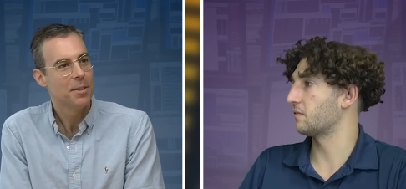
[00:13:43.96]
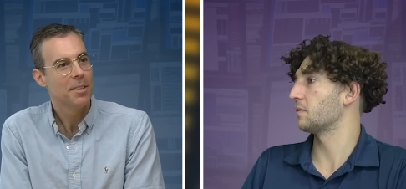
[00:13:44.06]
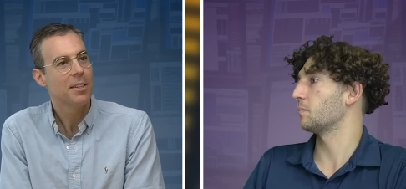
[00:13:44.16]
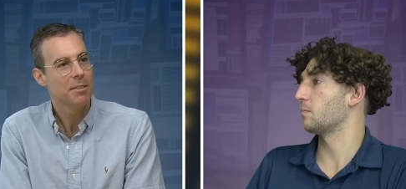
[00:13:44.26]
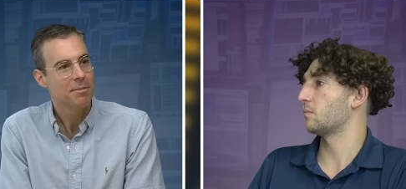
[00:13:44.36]
Speaker 1: it
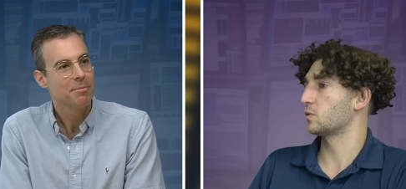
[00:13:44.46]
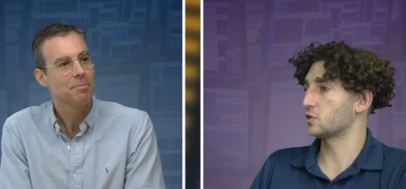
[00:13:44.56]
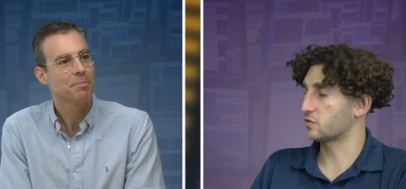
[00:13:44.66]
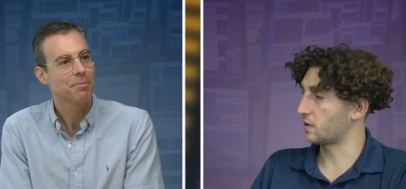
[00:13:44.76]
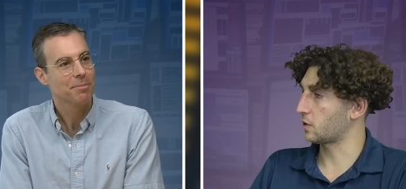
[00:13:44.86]

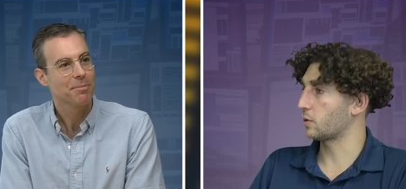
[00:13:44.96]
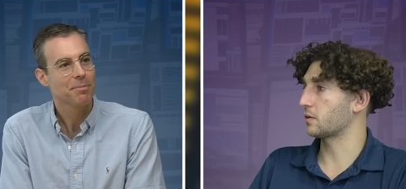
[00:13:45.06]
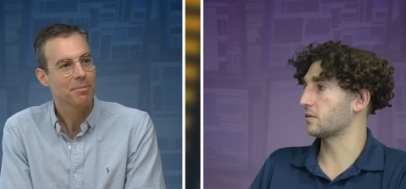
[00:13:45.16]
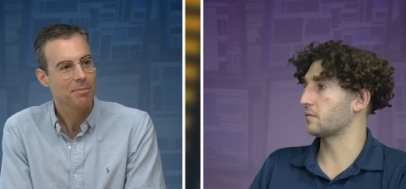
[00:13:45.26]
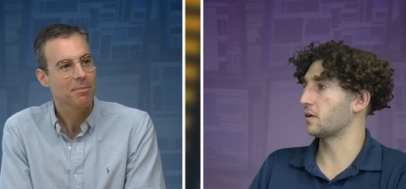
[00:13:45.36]
just very
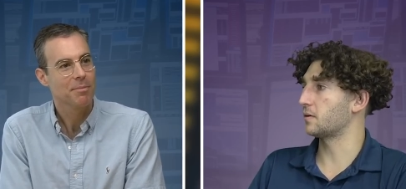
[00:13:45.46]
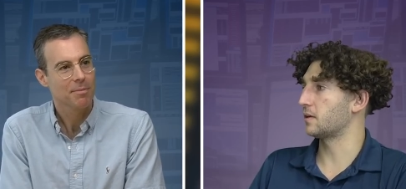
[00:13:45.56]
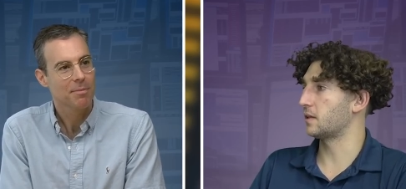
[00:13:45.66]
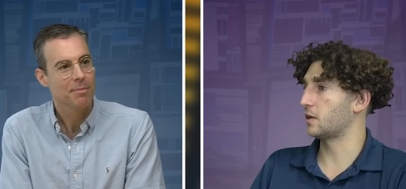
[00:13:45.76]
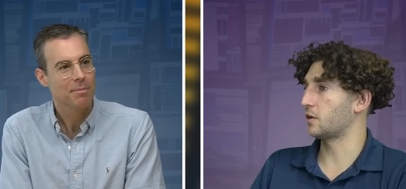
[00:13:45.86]
quickly there,
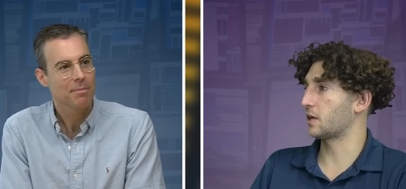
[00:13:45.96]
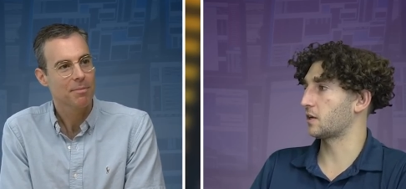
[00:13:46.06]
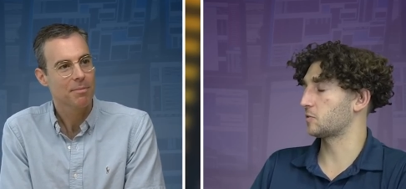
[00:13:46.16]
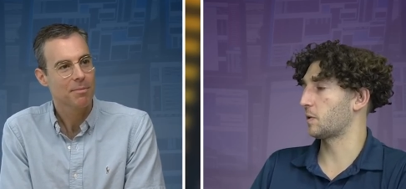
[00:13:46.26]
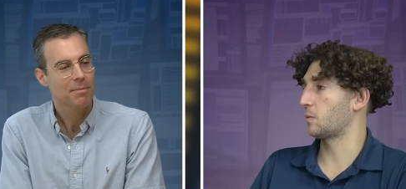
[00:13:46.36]
and then you can
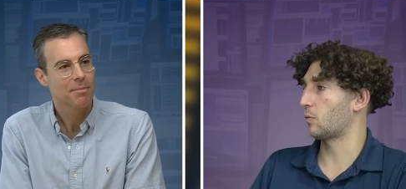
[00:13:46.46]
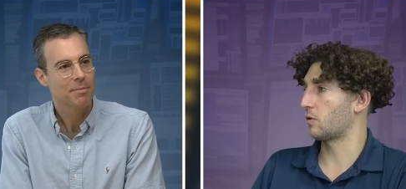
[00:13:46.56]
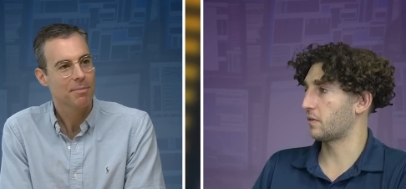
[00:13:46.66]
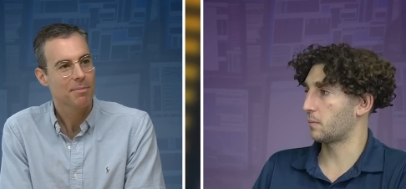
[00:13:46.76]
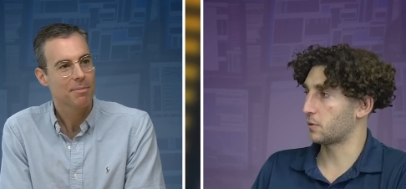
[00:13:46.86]
expand more
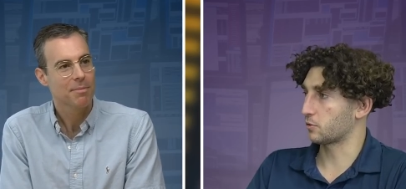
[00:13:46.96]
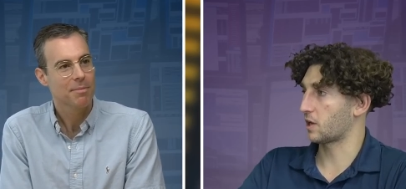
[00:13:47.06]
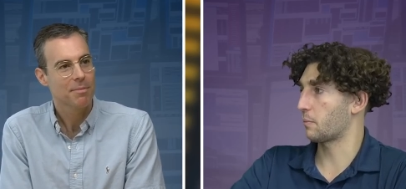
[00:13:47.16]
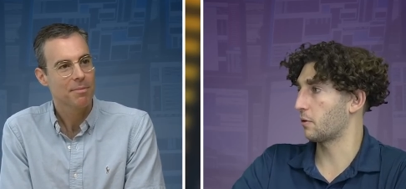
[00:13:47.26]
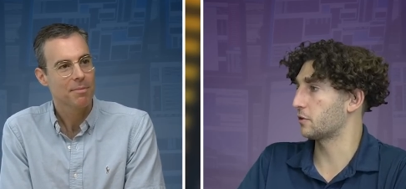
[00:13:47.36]
of that mental
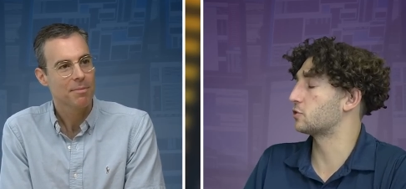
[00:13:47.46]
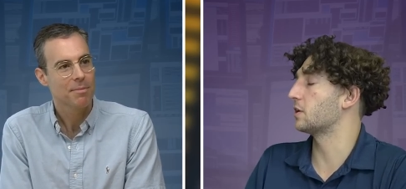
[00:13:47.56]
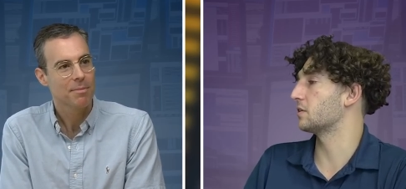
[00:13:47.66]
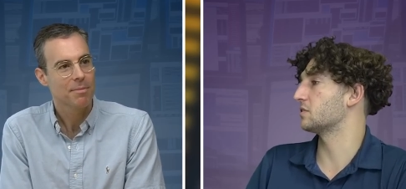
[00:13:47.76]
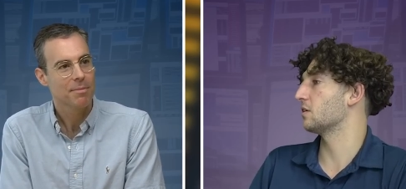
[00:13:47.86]
capital on the
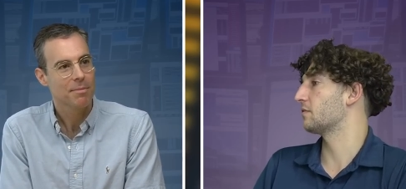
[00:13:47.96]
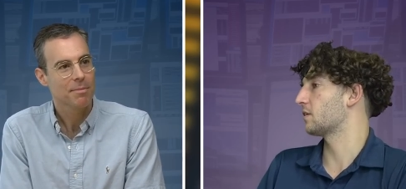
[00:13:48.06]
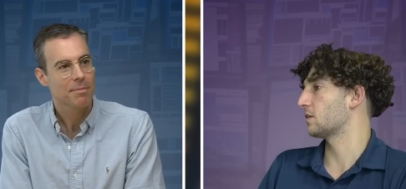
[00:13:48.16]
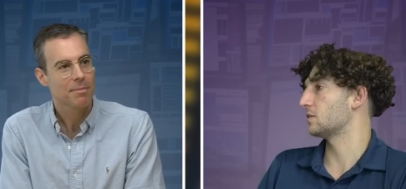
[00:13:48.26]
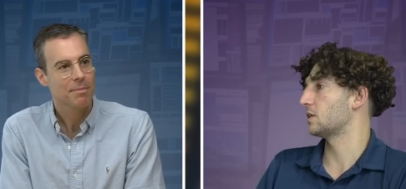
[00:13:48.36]
trade itself that
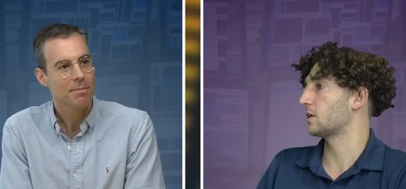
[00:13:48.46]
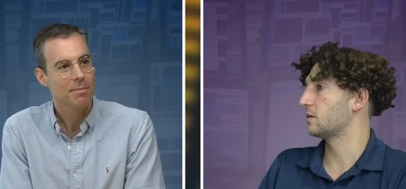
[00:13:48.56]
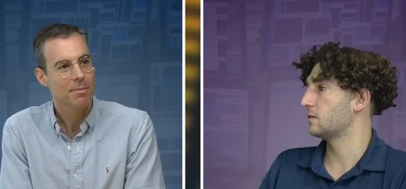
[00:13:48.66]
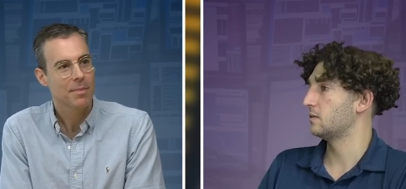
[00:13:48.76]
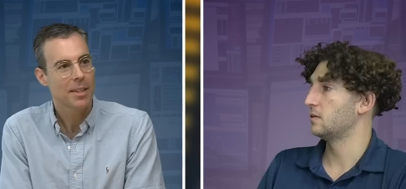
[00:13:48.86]
you're going to take.
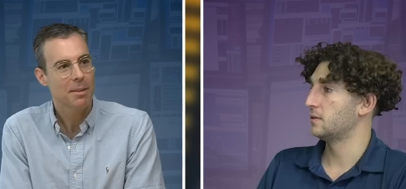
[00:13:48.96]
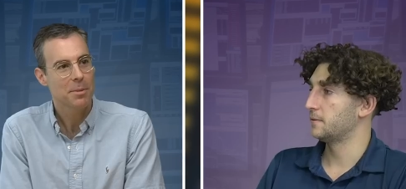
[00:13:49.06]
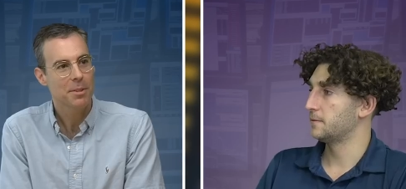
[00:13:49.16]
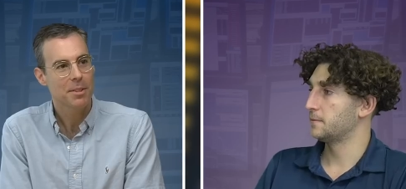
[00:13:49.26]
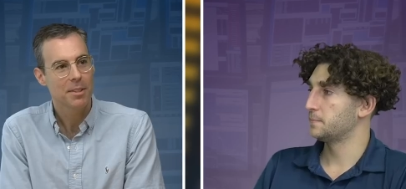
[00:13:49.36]
Speaker 2: Yeah,
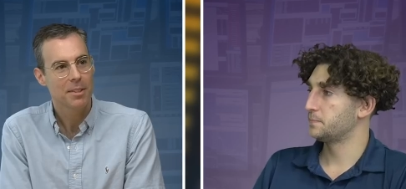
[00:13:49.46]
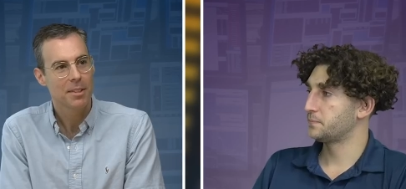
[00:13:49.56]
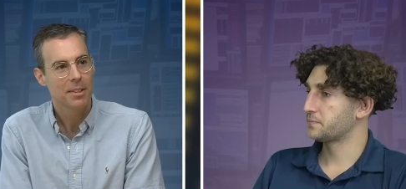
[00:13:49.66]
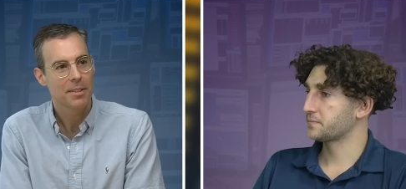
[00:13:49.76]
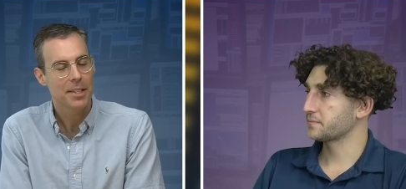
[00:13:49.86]
absolutely,
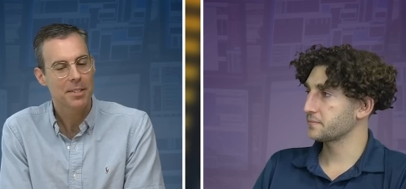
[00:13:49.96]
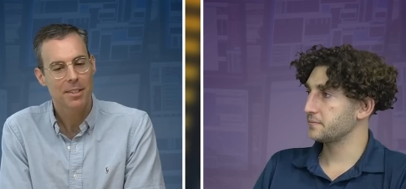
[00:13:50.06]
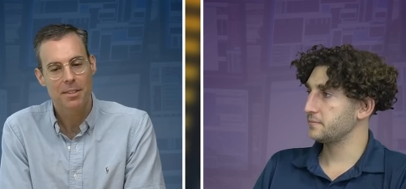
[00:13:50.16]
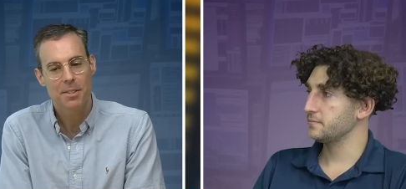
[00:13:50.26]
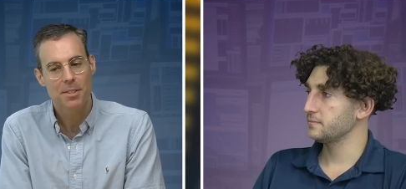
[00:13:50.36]
and that's
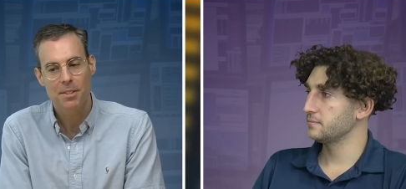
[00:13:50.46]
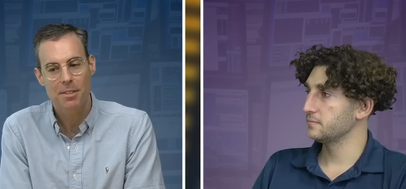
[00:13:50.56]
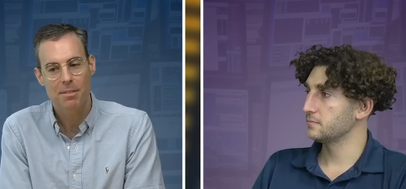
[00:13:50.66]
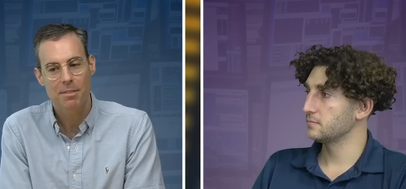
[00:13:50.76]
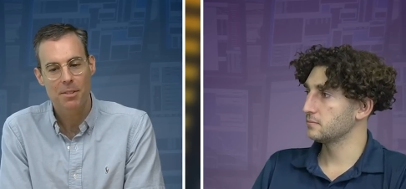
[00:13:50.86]
and it's
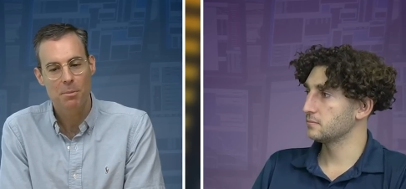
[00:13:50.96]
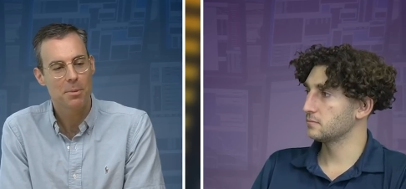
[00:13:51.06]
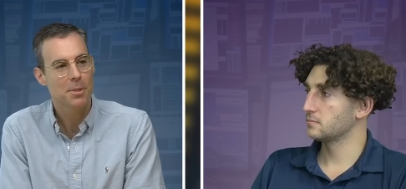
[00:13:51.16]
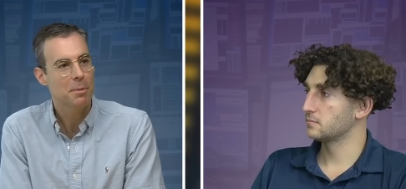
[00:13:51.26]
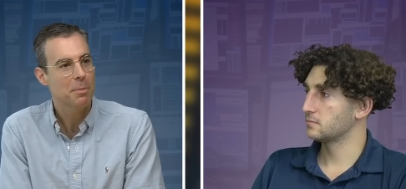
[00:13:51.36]
super
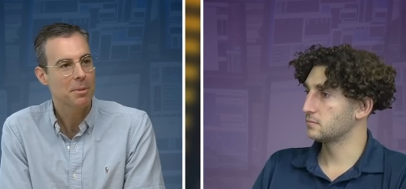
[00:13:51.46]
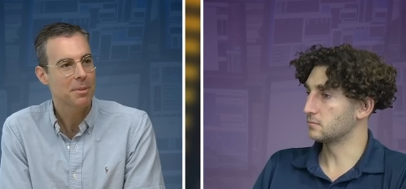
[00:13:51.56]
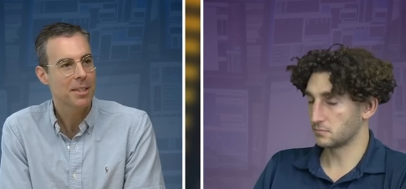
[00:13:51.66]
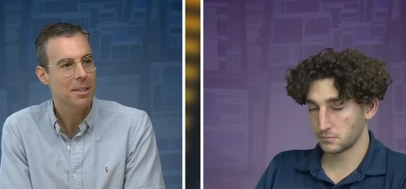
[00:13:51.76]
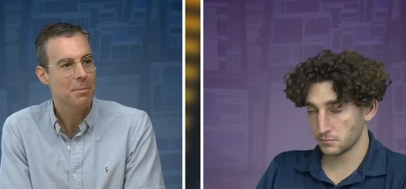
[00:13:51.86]
simple,
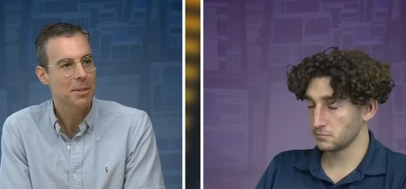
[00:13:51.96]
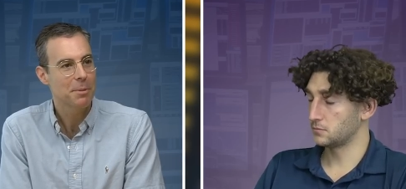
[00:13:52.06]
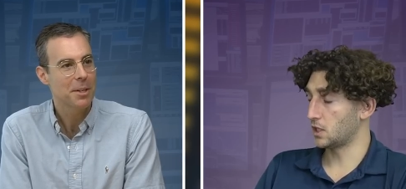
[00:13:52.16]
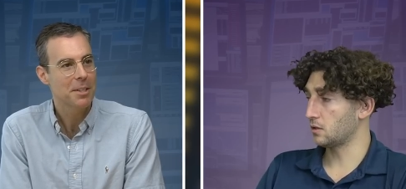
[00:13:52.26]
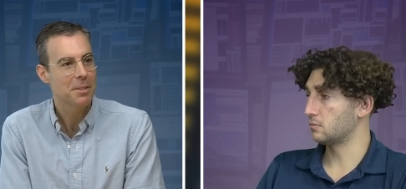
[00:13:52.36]
right? Mm-hmm. I mean, we're
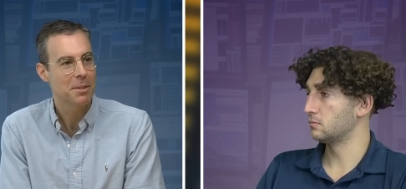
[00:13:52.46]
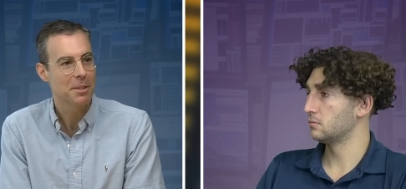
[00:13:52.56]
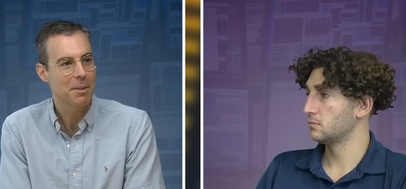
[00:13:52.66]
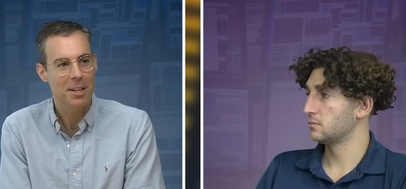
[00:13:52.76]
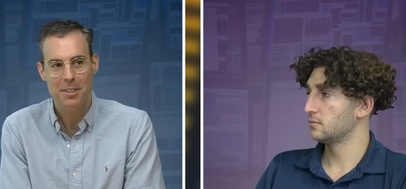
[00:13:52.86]
yeah. not doing
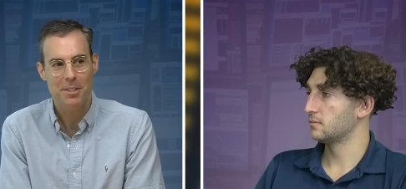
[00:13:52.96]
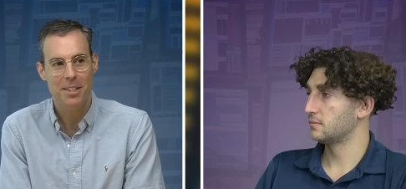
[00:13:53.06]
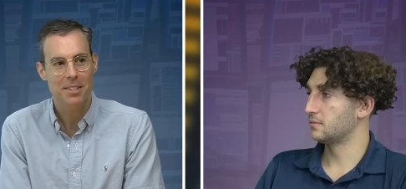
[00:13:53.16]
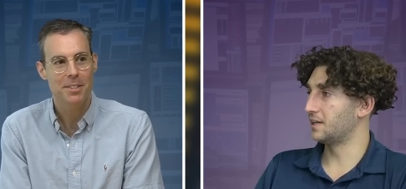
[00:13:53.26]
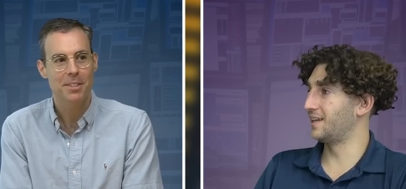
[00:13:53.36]
rocket
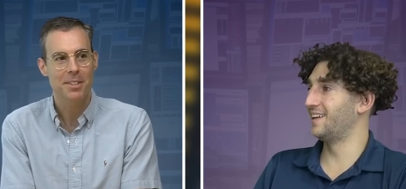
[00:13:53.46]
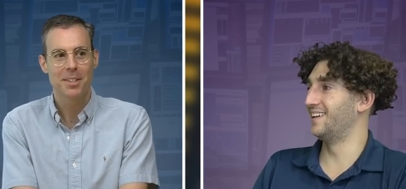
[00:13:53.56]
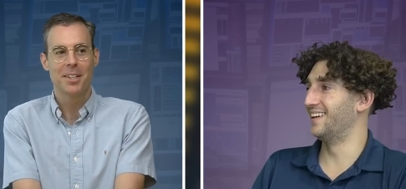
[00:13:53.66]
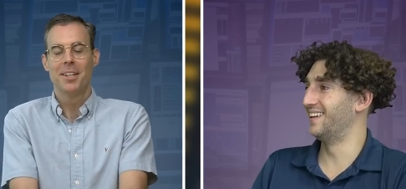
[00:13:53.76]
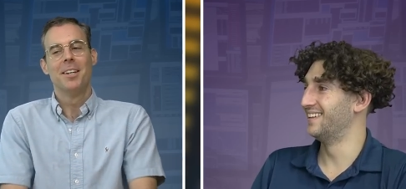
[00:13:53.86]

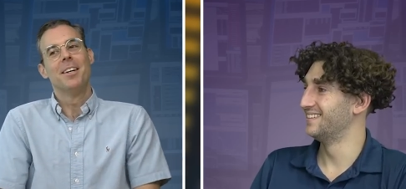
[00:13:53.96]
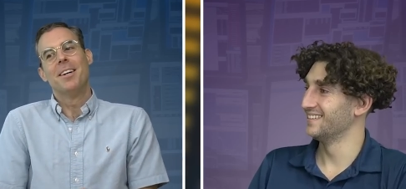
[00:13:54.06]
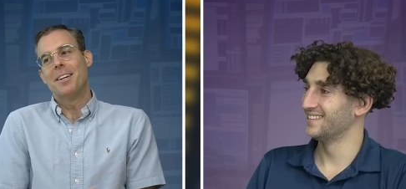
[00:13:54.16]
science.